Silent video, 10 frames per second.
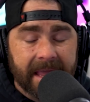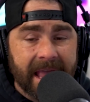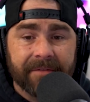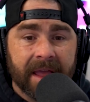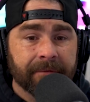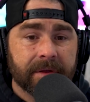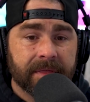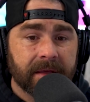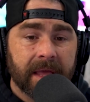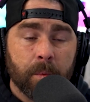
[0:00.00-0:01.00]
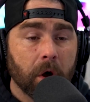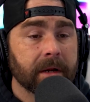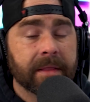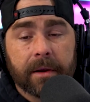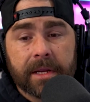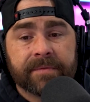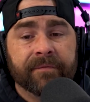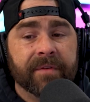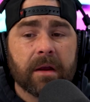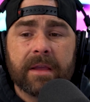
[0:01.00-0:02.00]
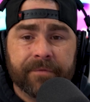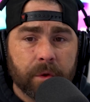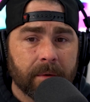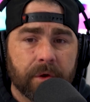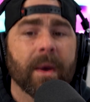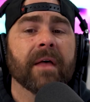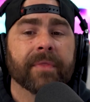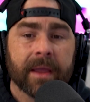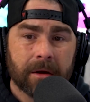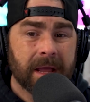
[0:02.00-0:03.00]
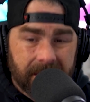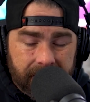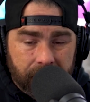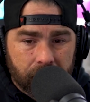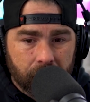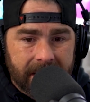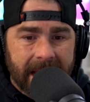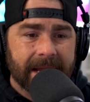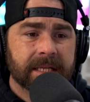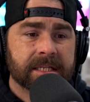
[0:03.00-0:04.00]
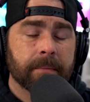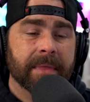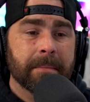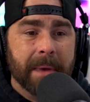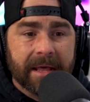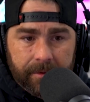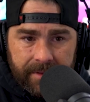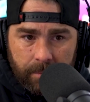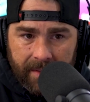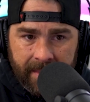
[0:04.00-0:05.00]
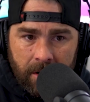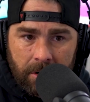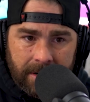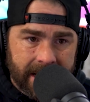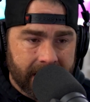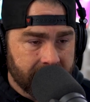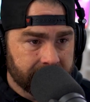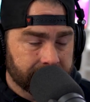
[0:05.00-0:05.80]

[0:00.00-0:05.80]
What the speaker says: They have everything they want. And there is very few of you out there that are creating something better than what they already have.